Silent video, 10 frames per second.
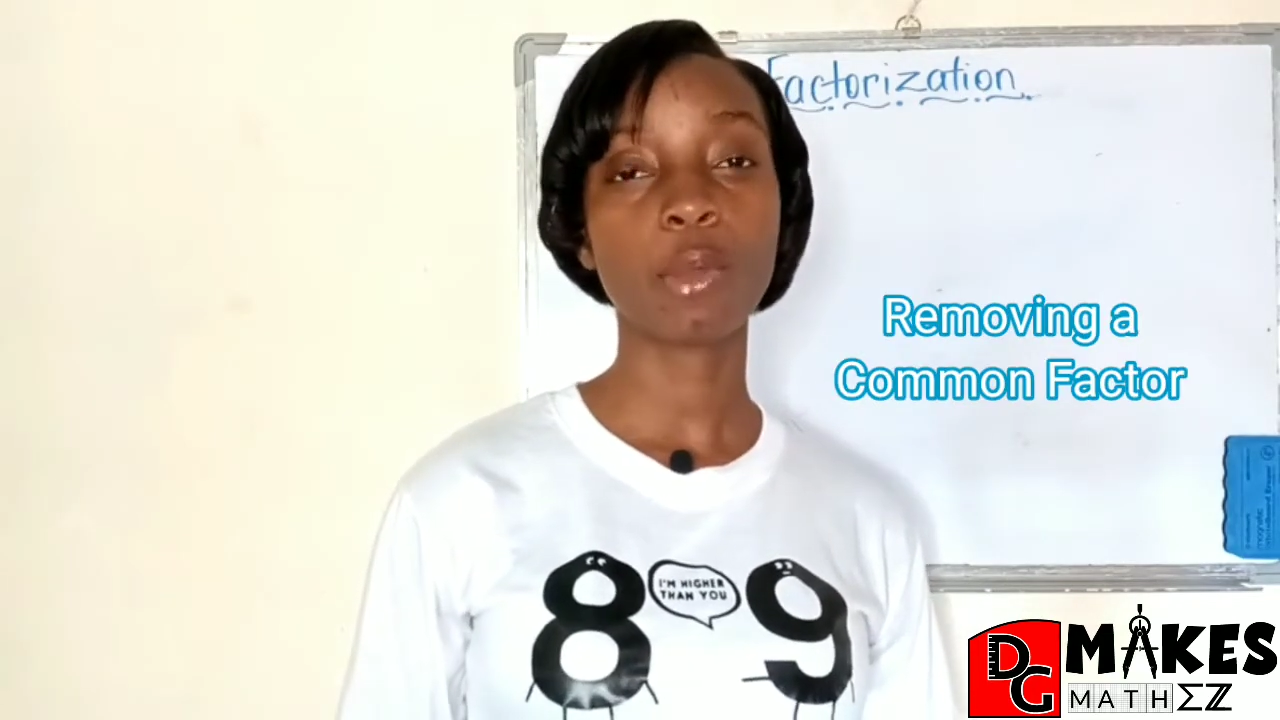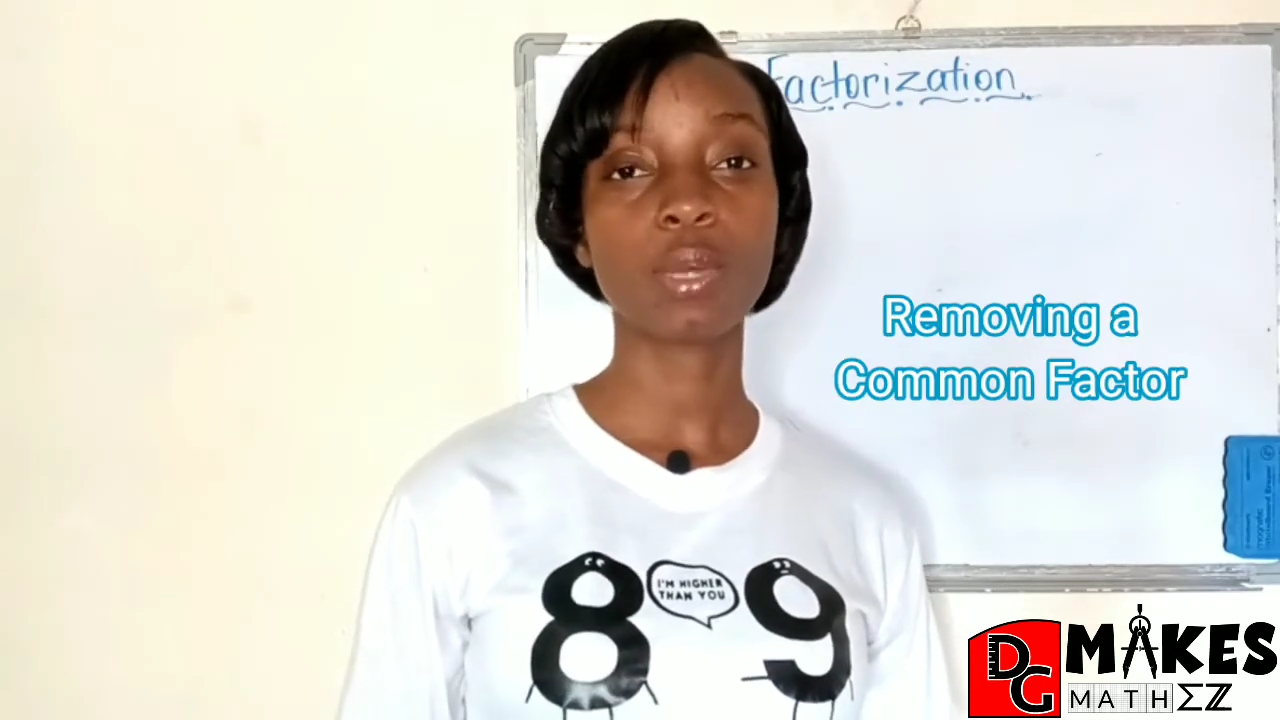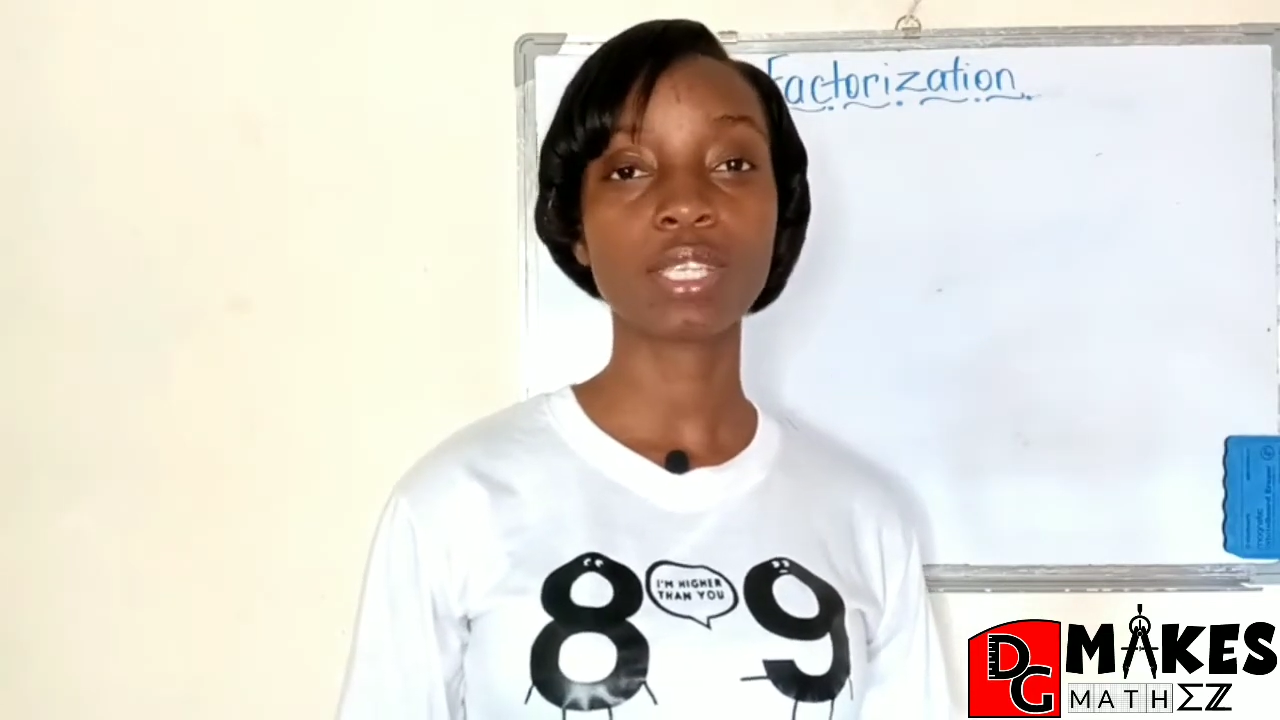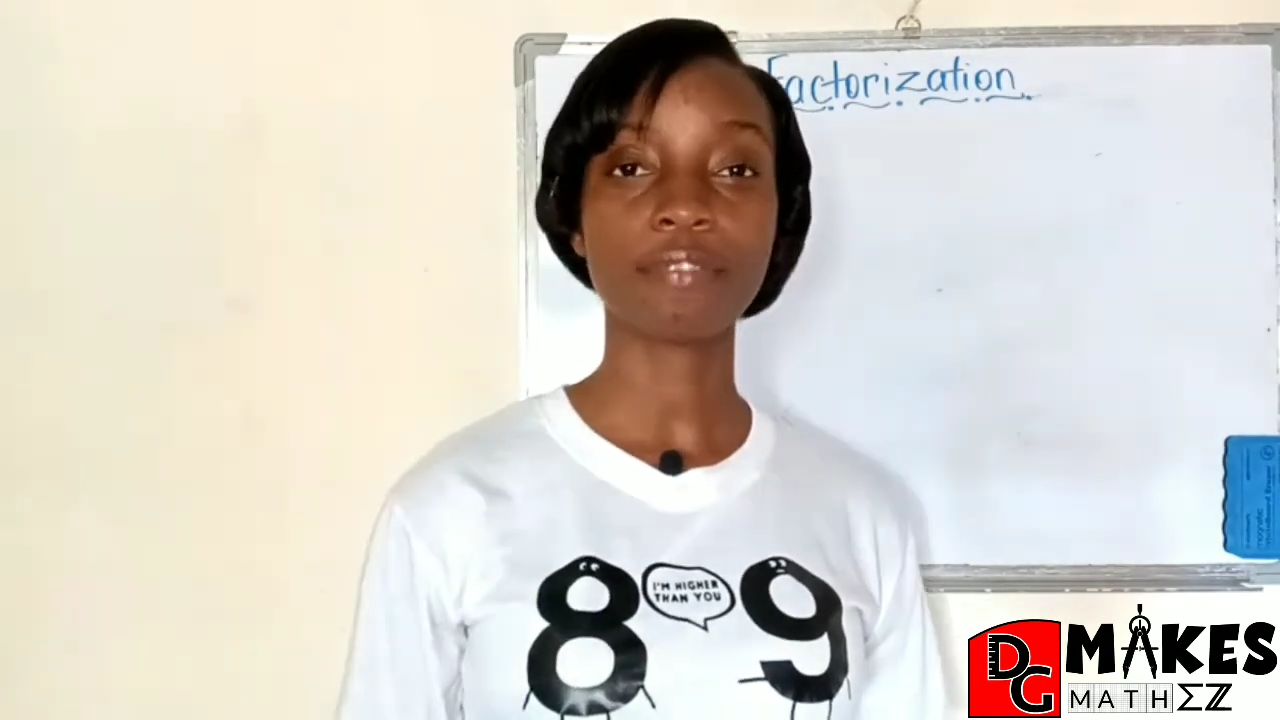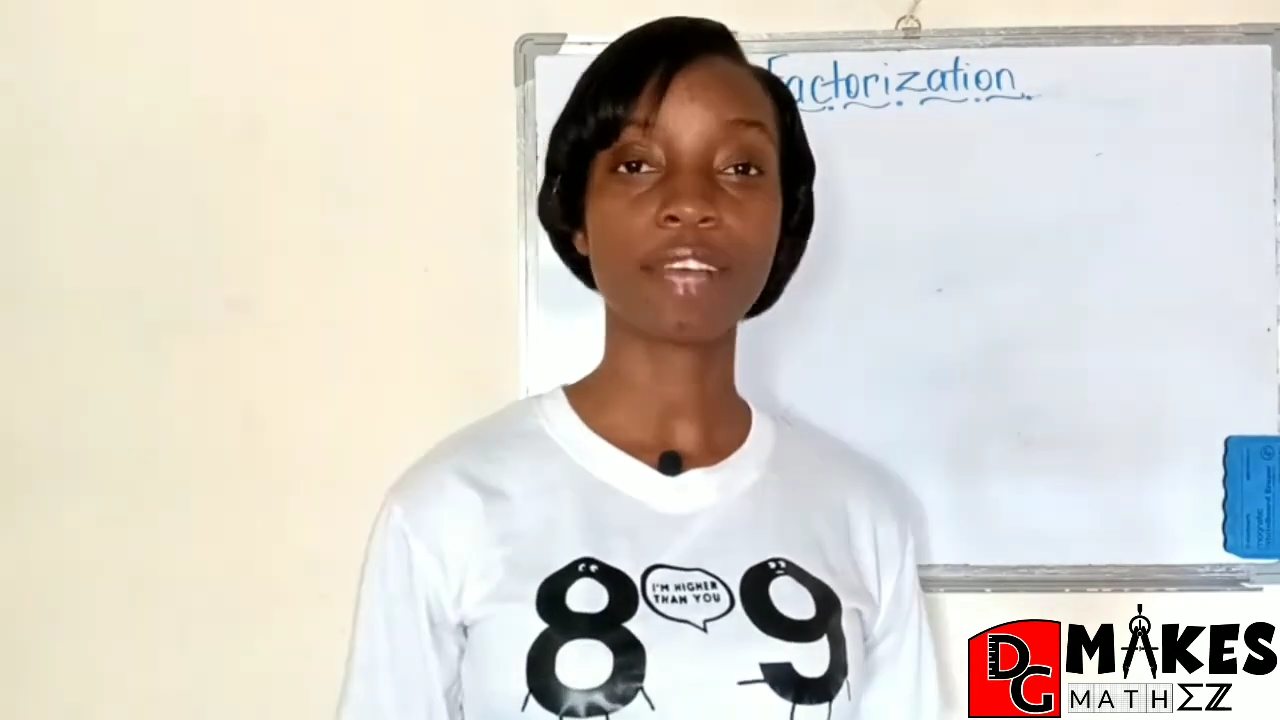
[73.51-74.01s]

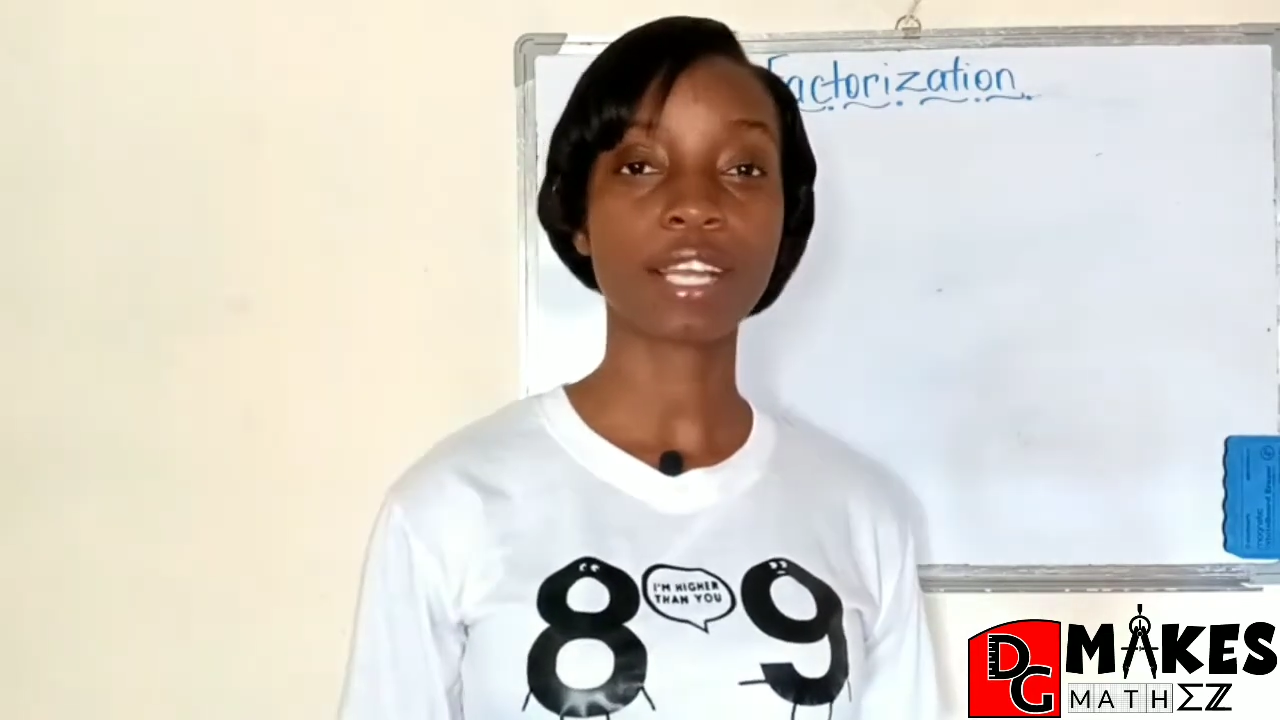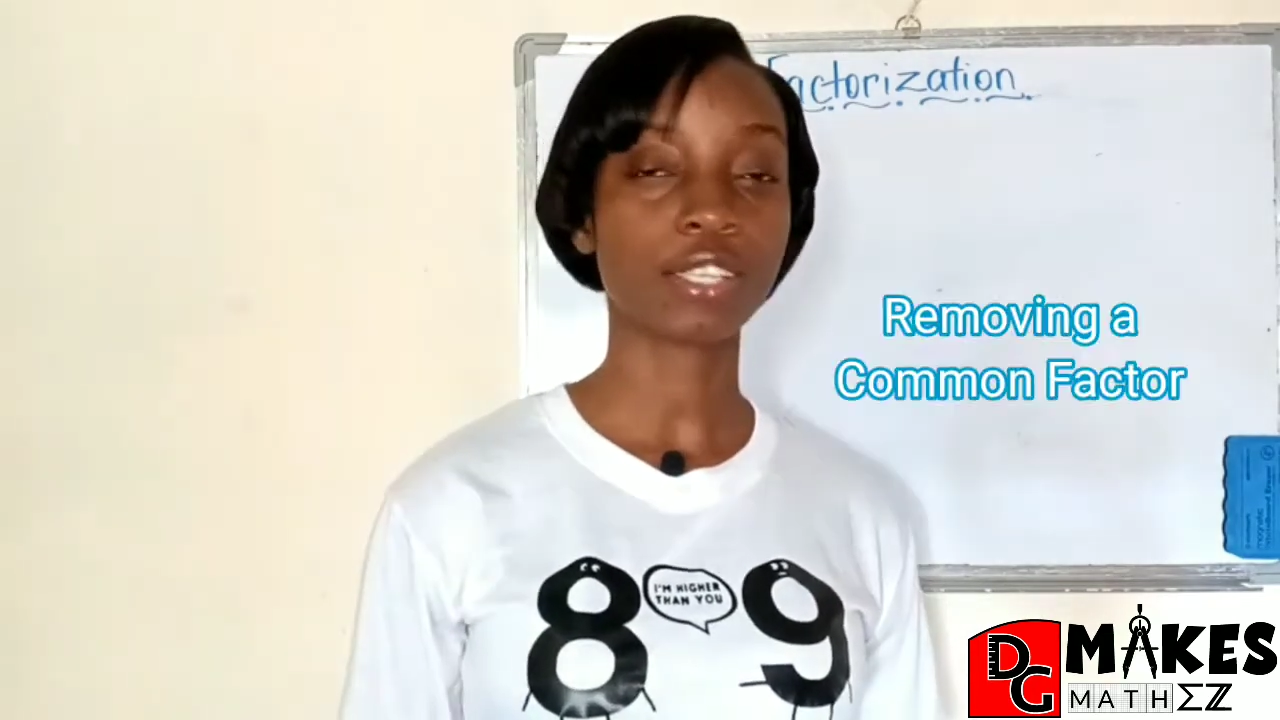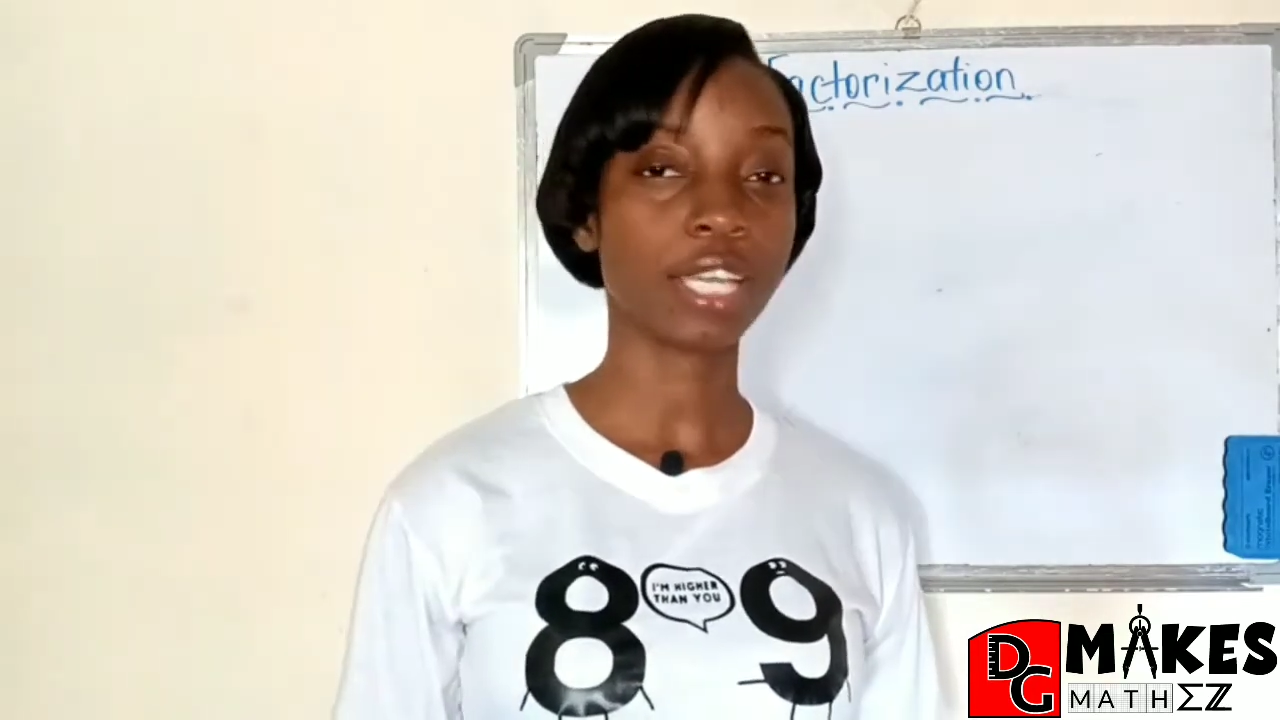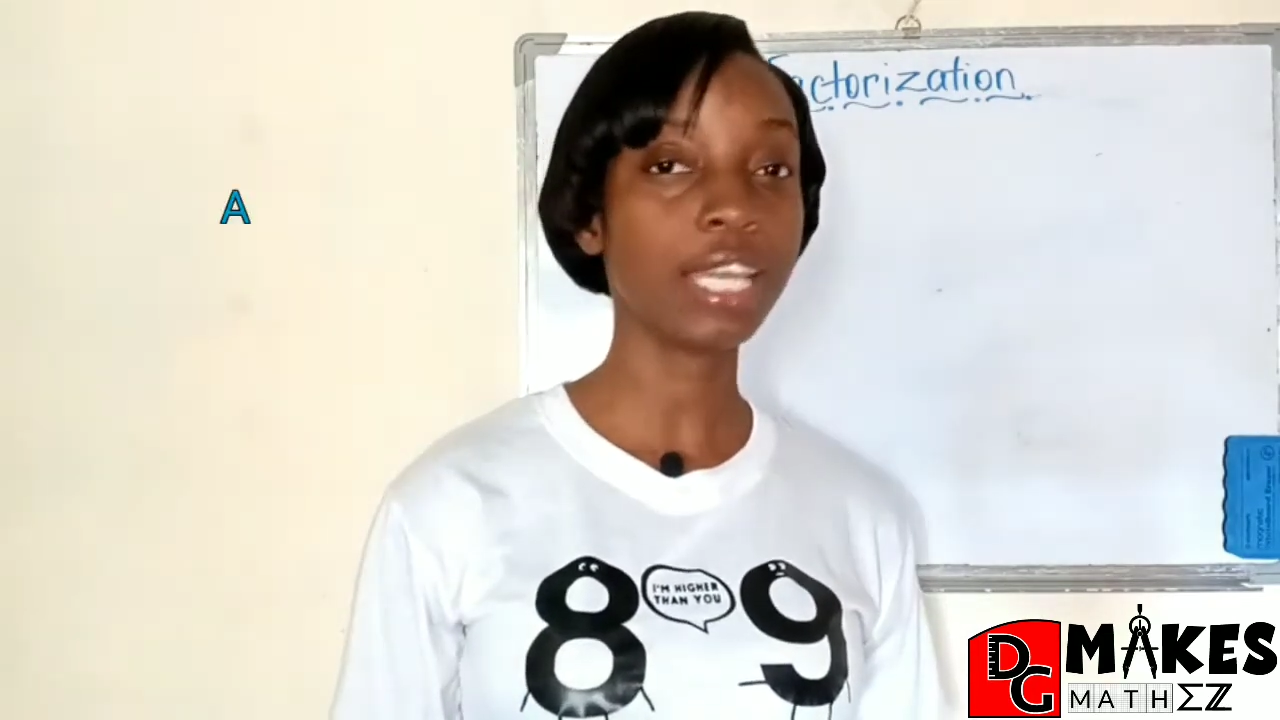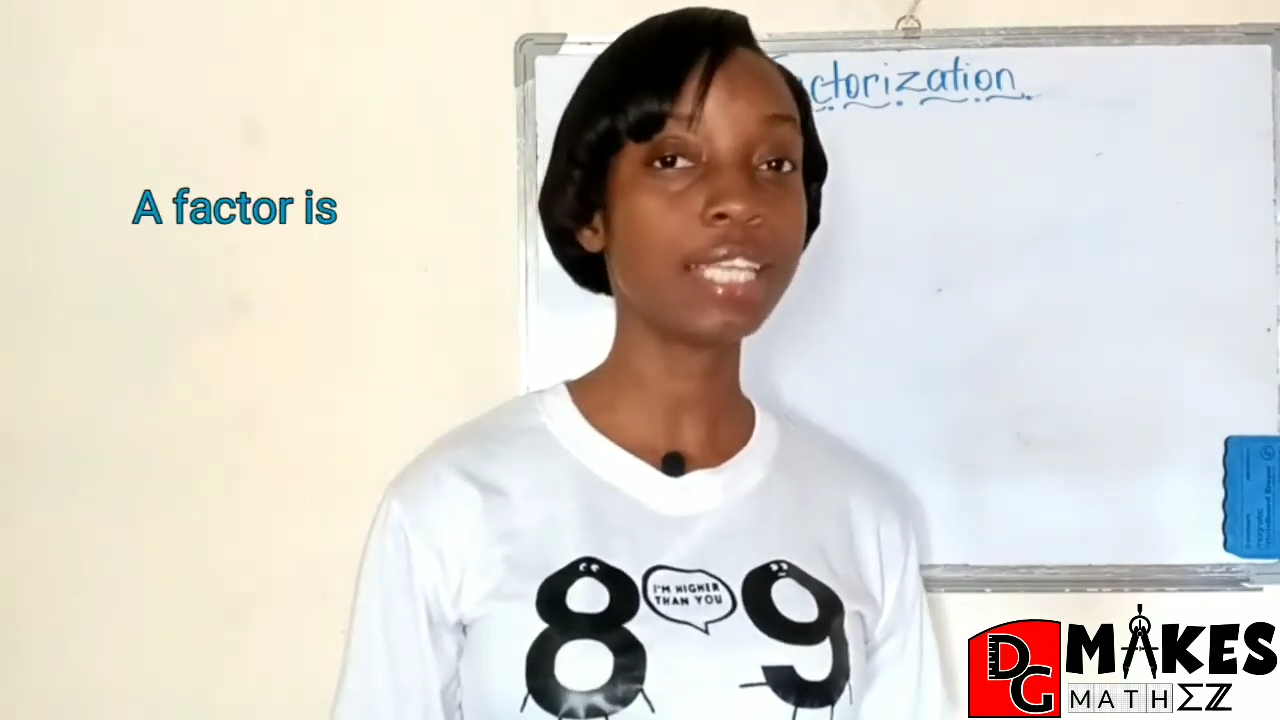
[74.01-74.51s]
what a factor
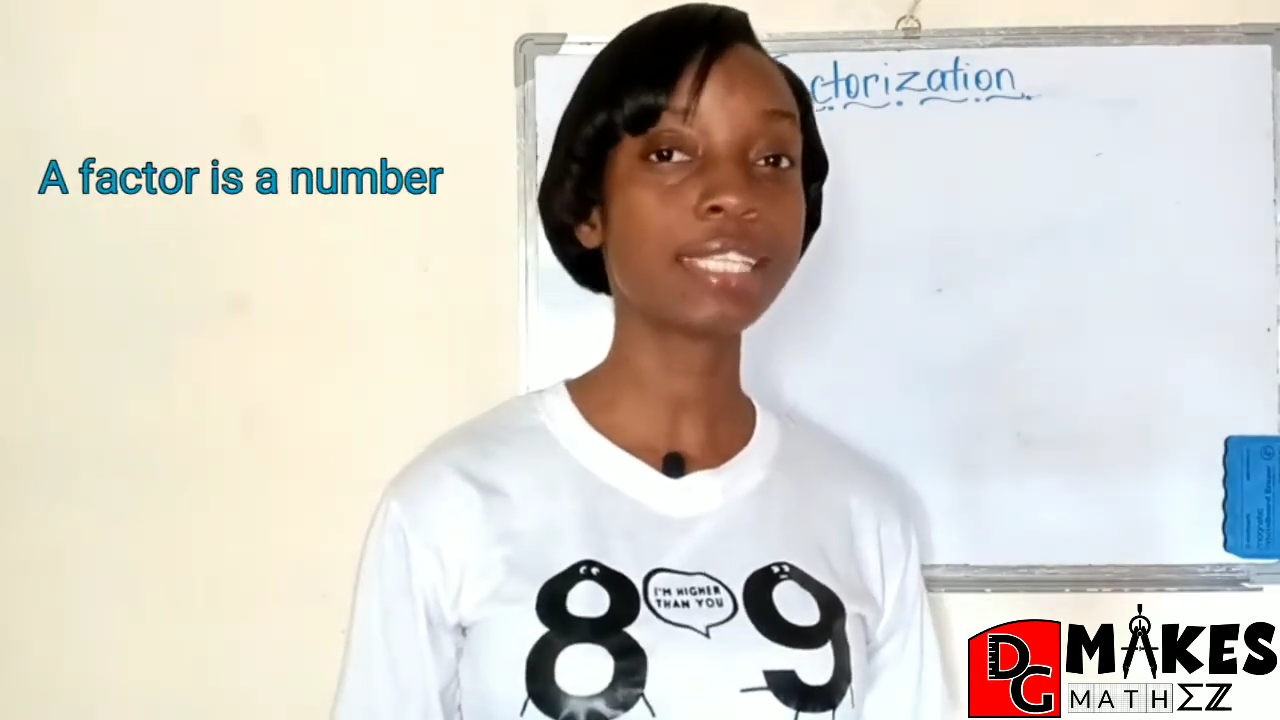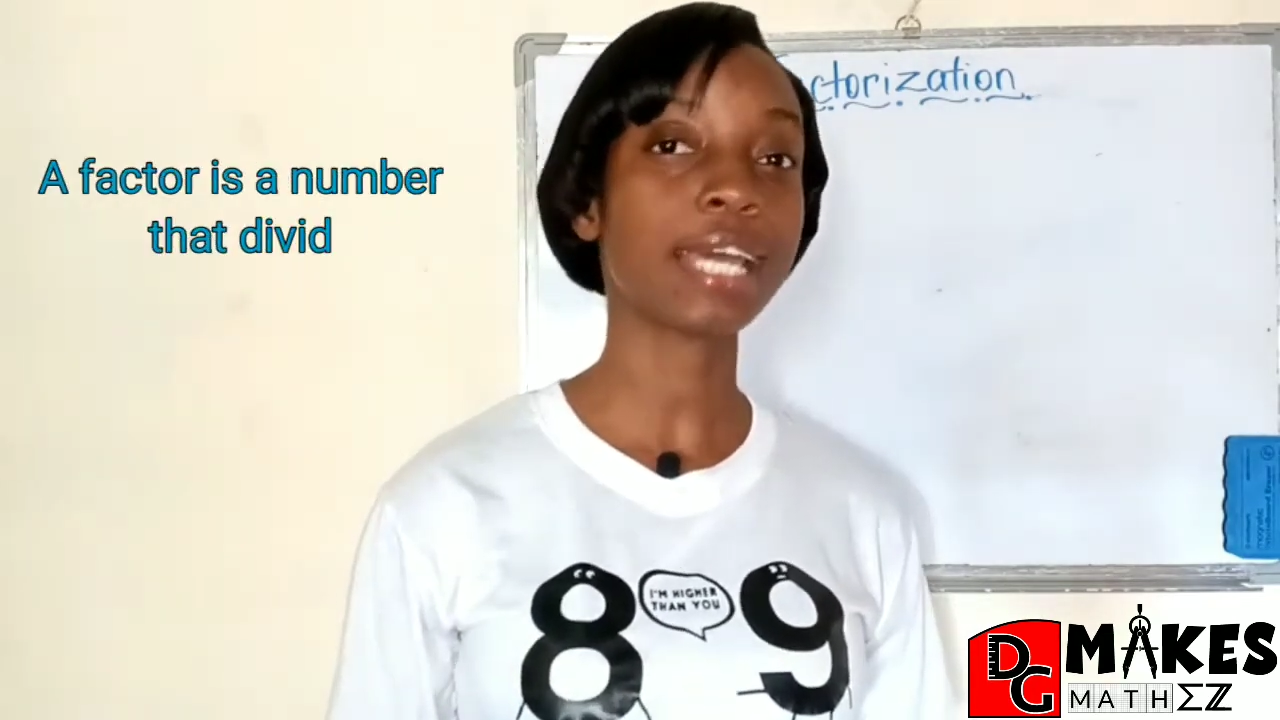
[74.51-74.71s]
is,